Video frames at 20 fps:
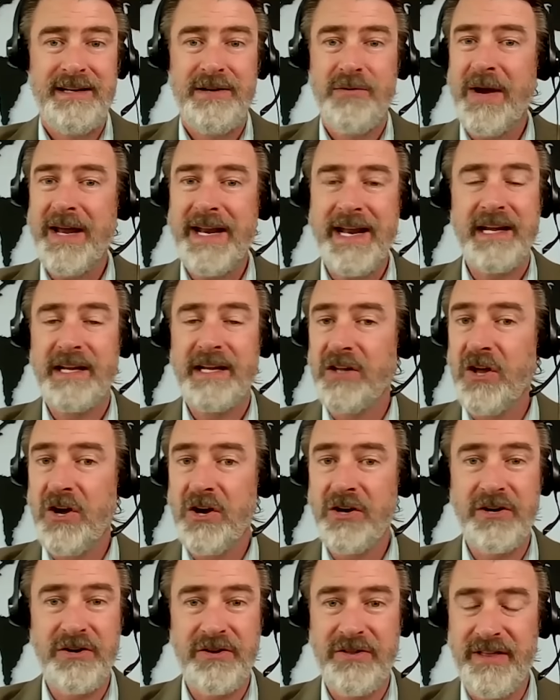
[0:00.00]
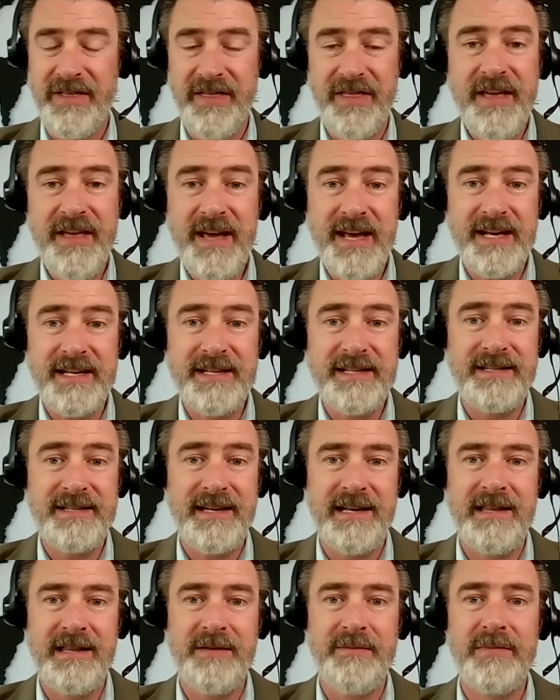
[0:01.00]
You wait any longer than
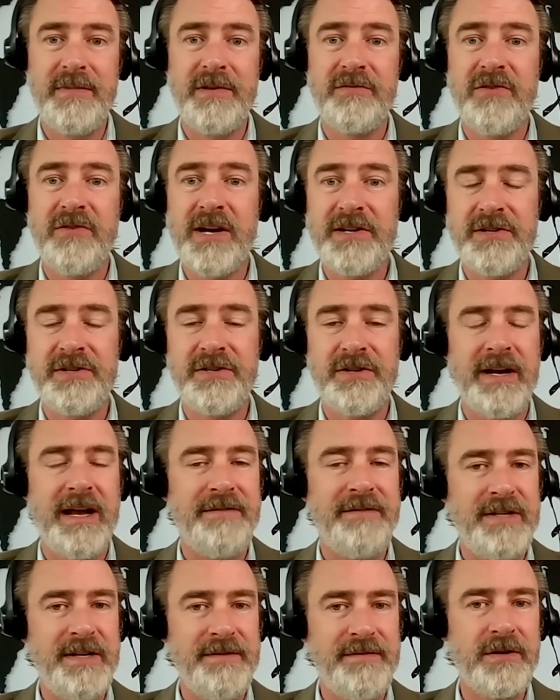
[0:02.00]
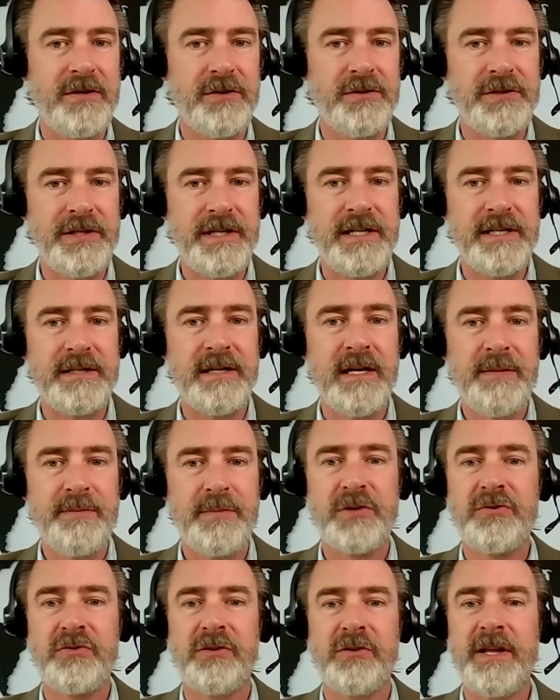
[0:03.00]
this, and the, the Russians are going to have difficulties
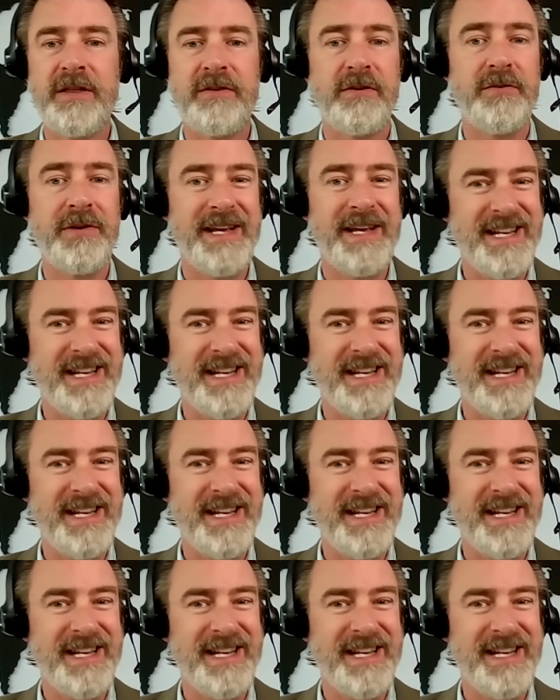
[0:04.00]
patrolling their